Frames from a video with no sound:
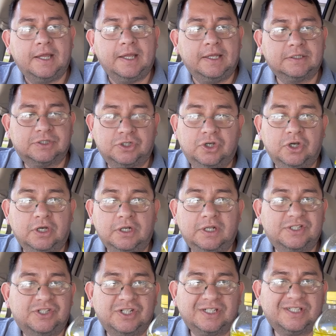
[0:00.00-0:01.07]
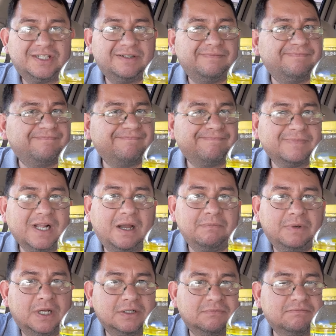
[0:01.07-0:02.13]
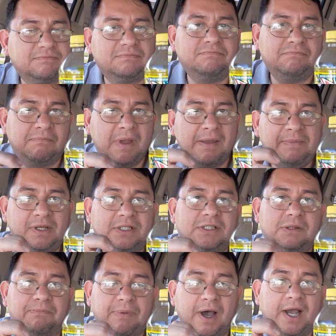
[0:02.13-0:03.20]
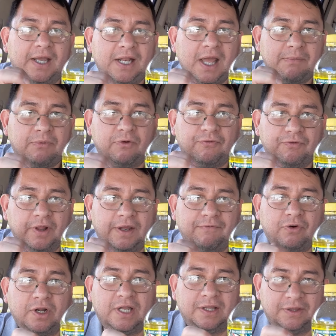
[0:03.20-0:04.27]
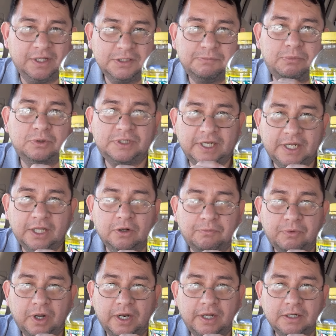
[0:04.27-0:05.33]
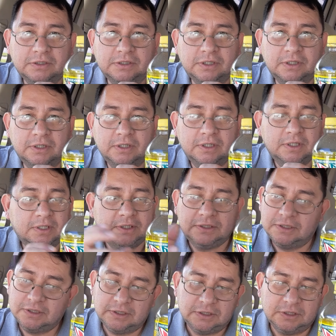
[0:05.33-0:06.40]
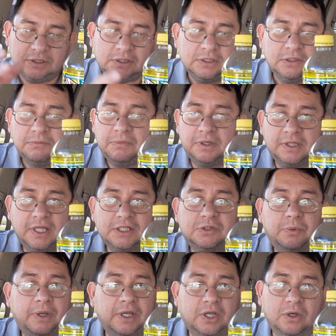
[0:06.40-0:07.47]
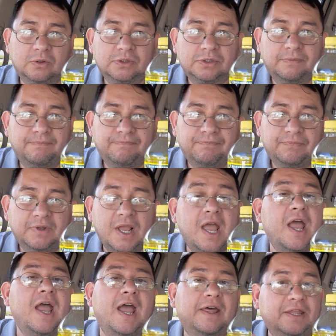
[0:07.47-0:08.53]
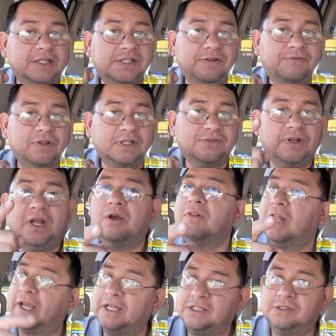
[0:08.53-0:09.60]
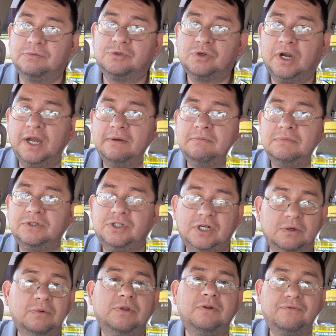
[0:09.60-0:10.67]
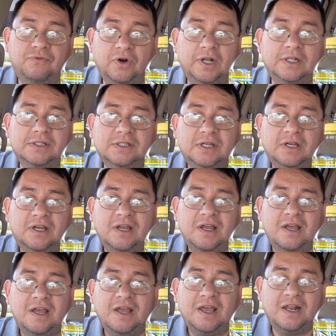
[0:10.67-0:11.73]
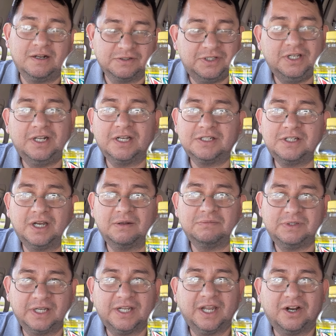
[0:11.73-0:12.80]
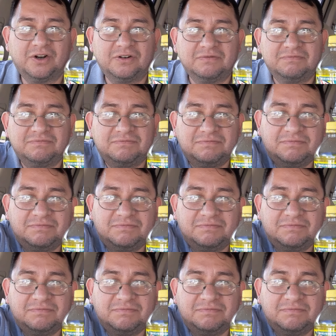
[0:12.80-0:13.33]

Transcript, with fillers: It's good. It's just, I'm not, maybe it's the pineapple flavoring in this particular product, but that's the way it goes. And that's it for this video. Like and subscribe, share with your friends, and I'll see you next time. Take care.